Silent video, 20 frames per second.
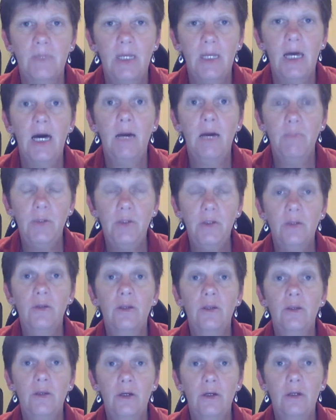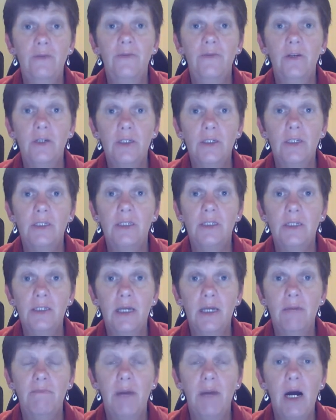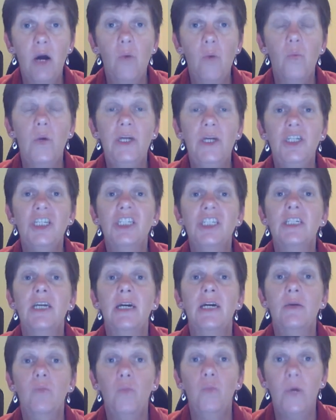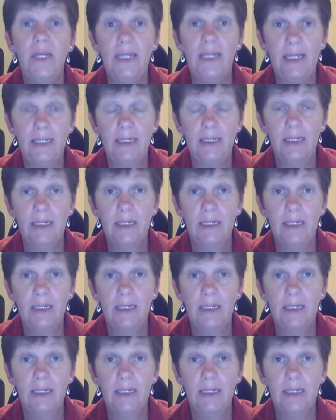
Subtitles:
up until the 31st of December, we just kept winning.